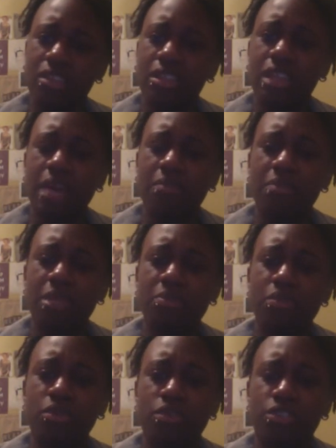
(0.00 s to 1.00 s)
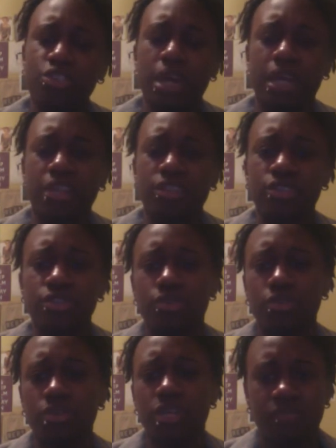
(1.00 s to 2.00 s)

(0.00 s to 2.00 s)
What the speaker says: that people are trying to